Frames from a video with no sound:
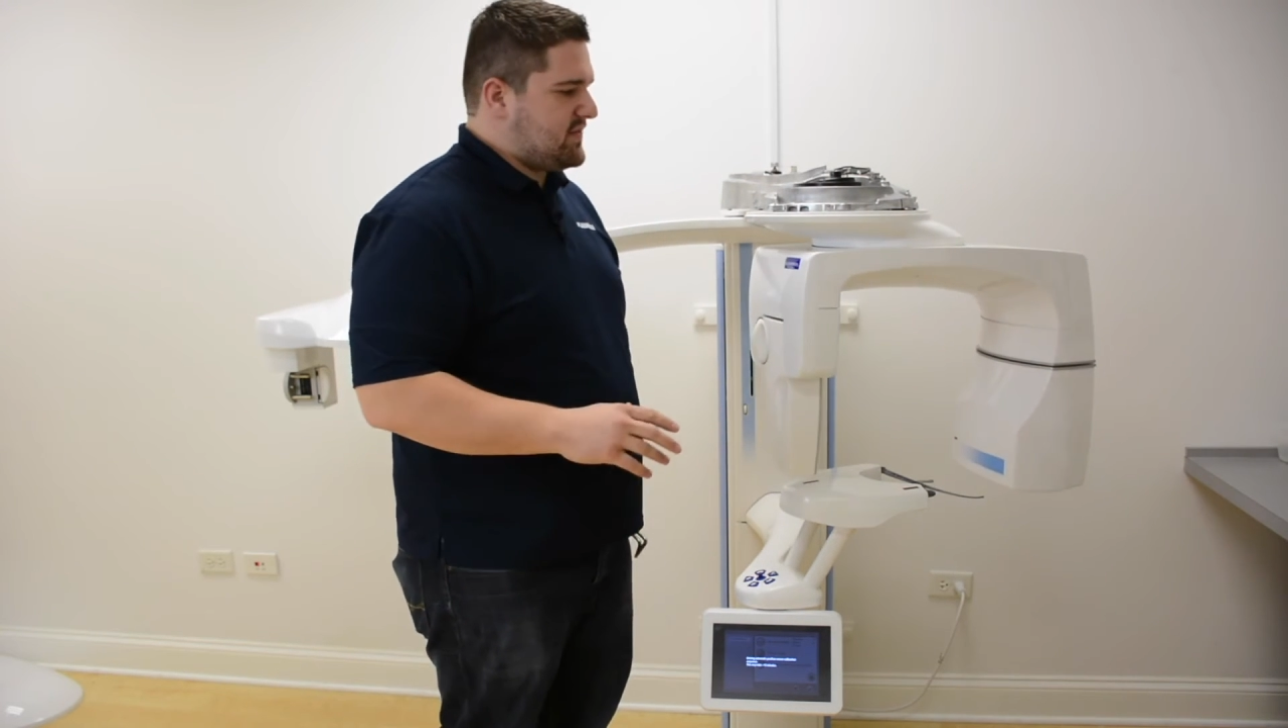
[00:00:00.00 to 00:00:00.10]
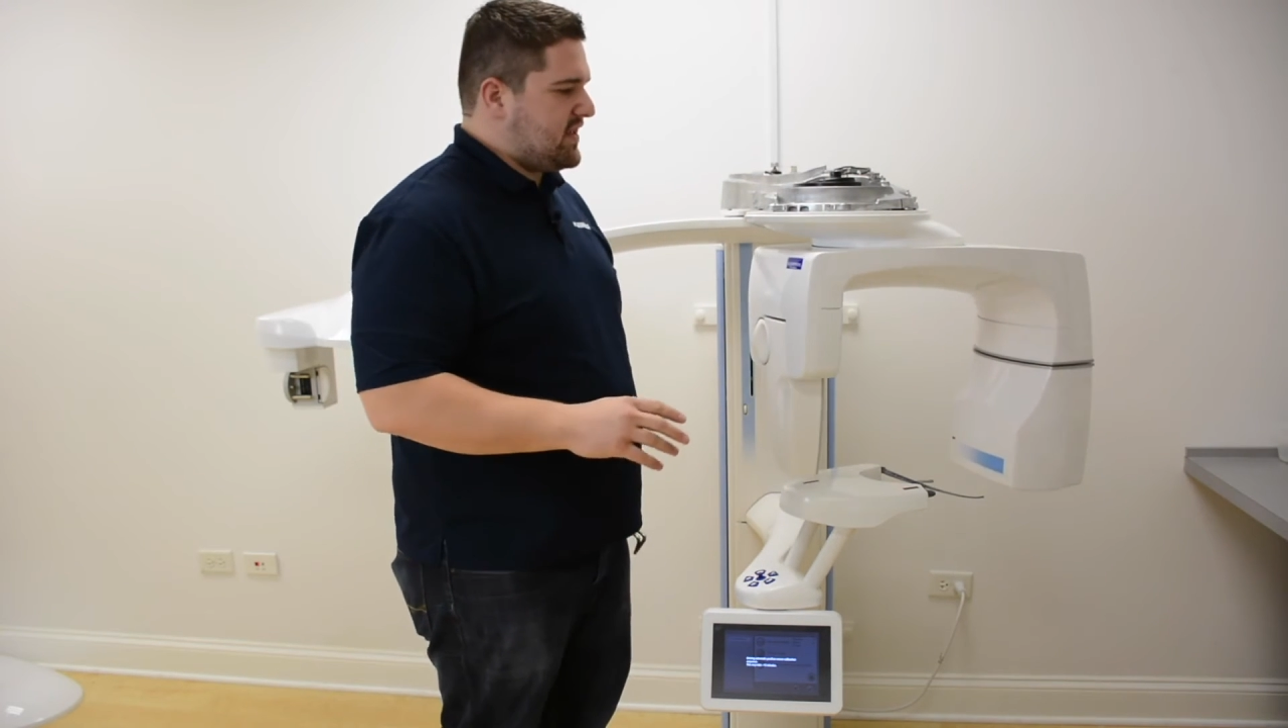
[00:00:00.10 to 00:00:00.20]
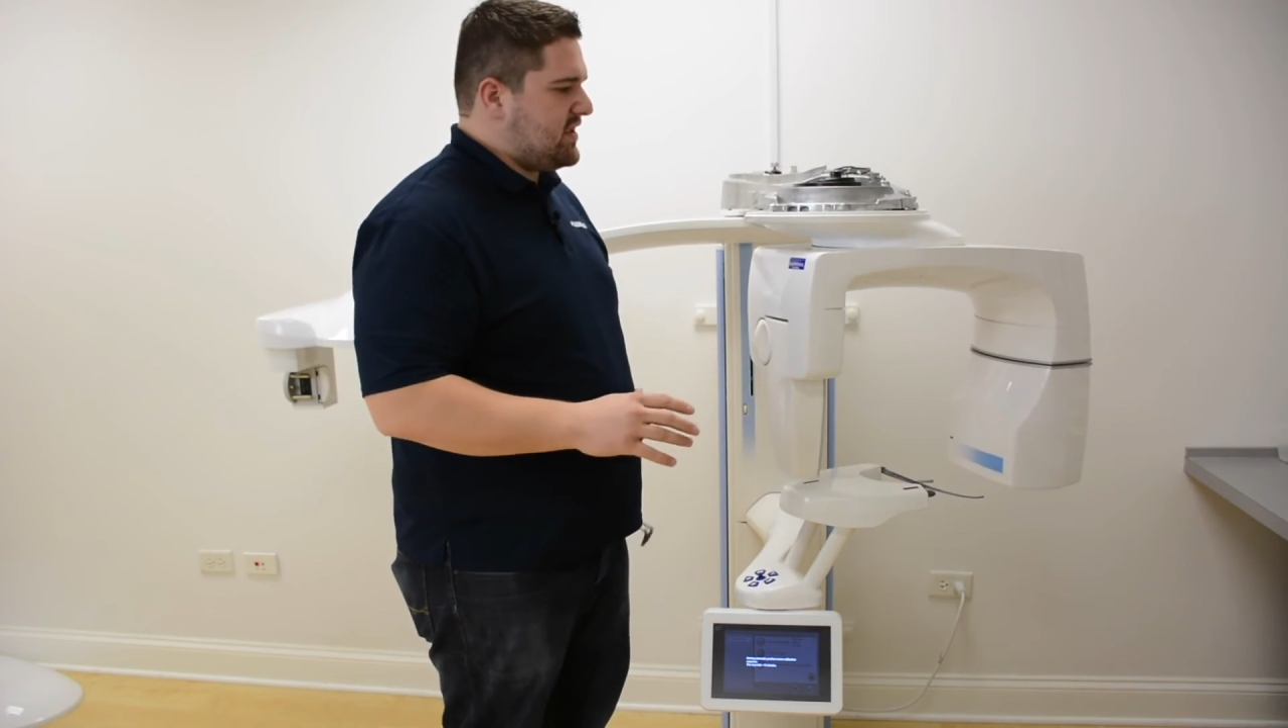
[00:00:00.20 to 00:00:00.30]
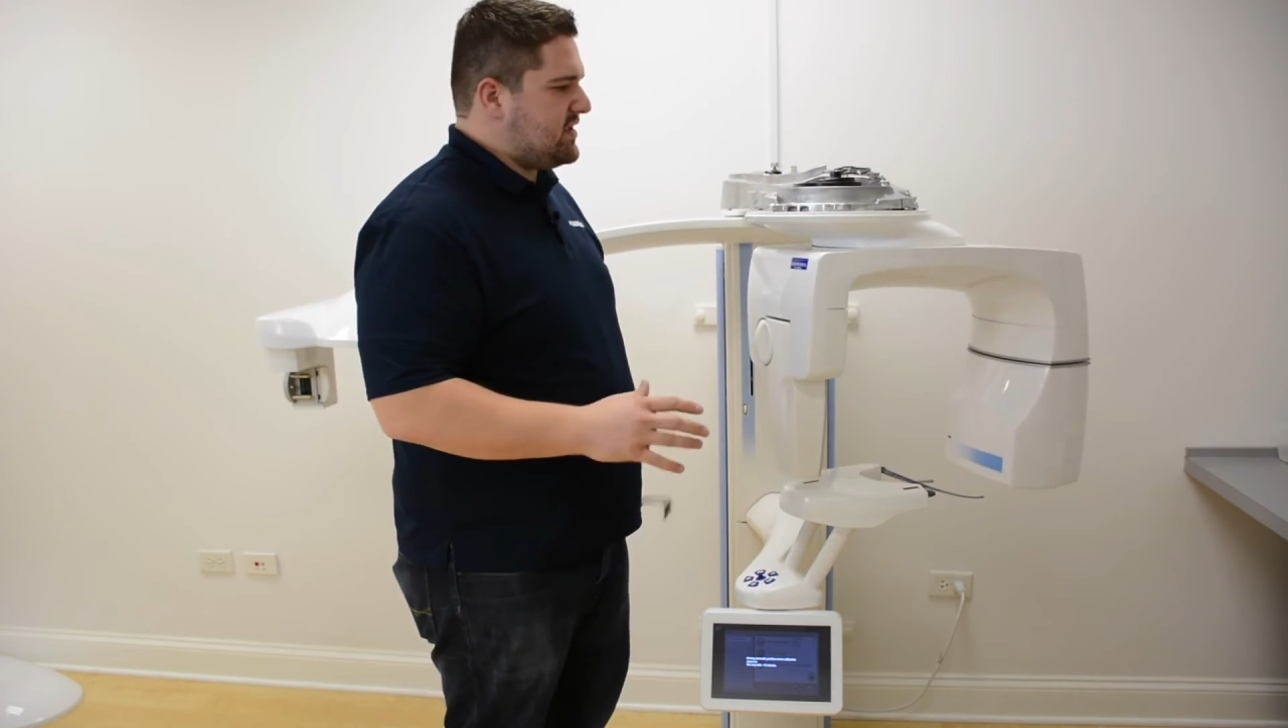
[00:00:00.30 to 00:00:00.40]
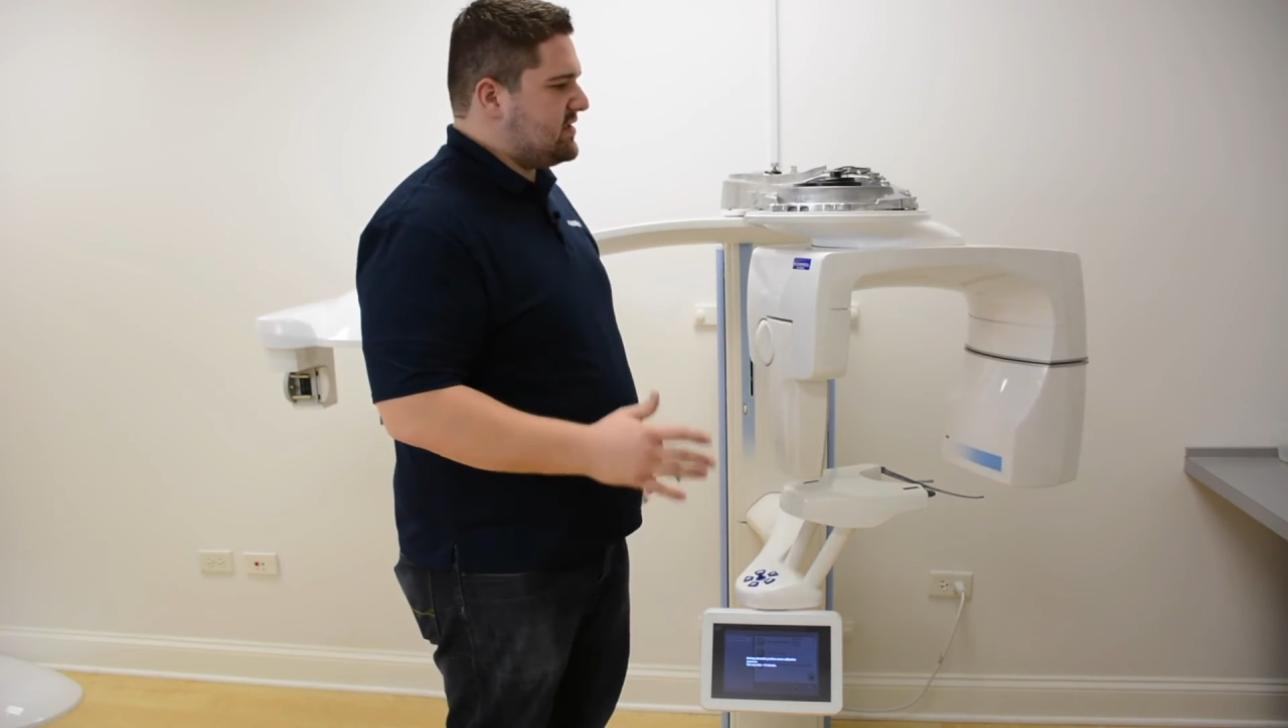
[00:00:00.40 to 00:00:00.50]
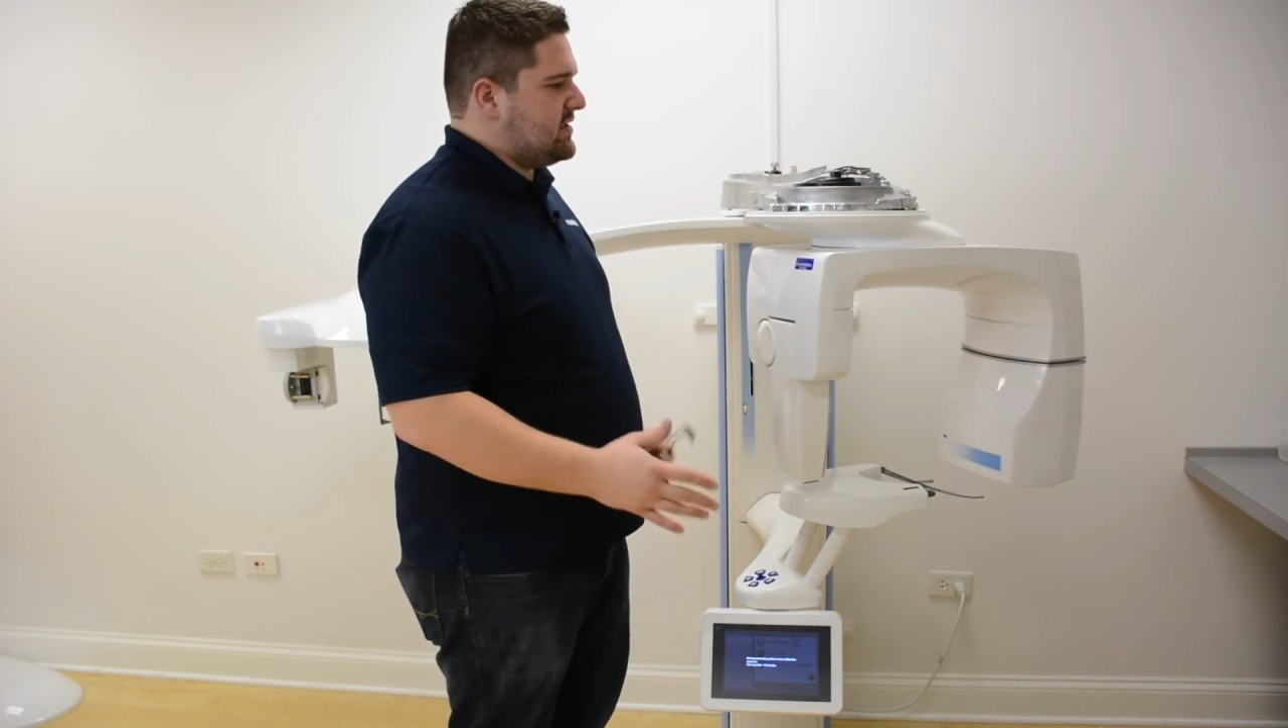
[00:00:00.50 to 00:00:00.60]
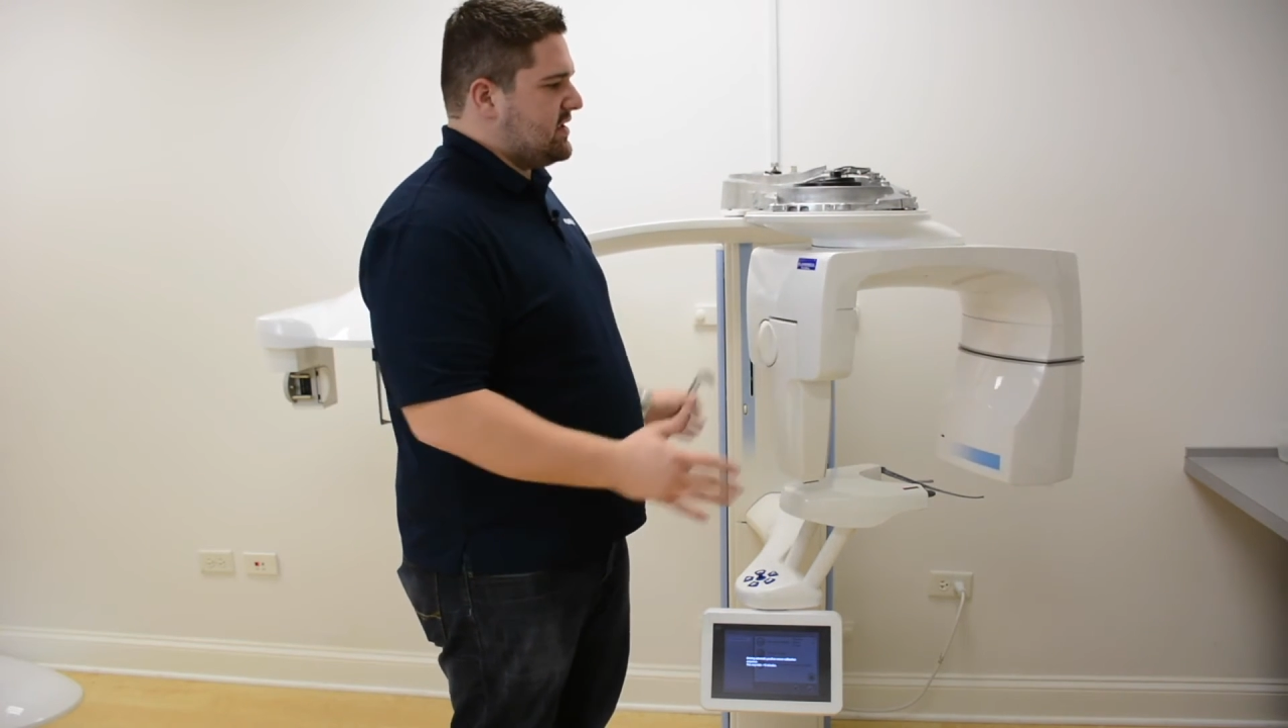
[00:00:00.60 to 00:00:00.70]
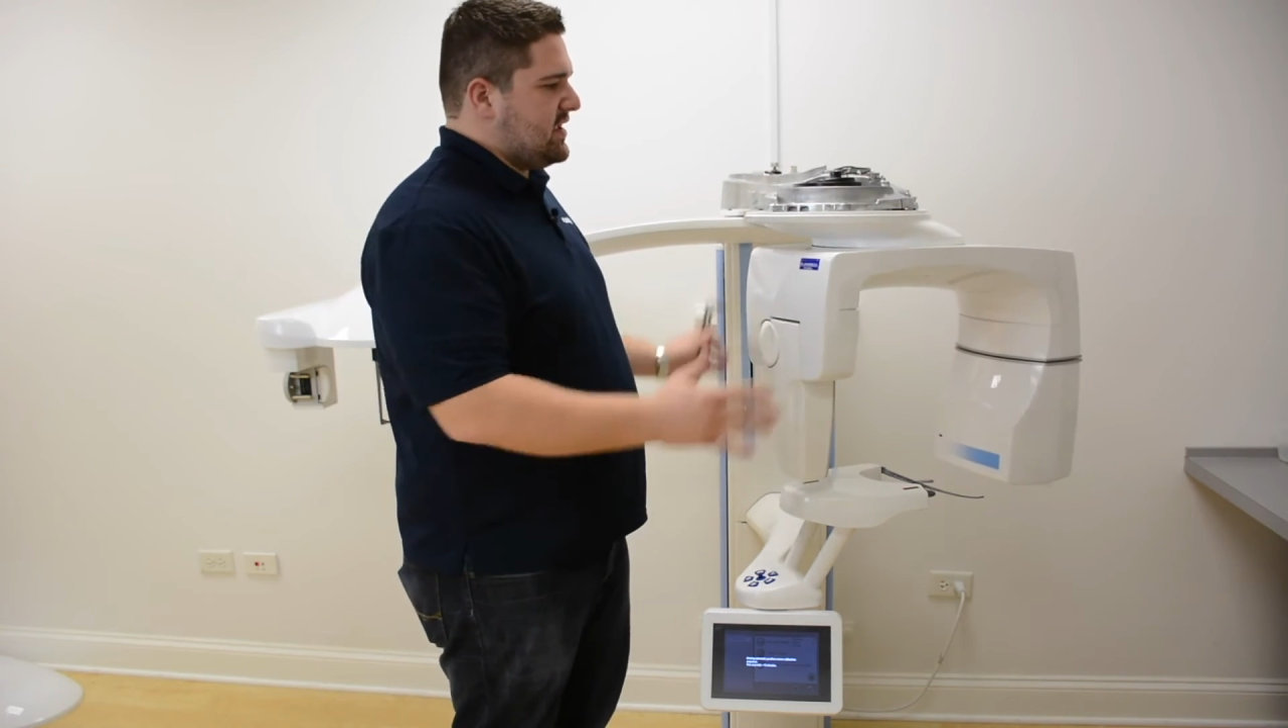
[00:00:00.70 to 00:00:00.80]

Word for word: thing,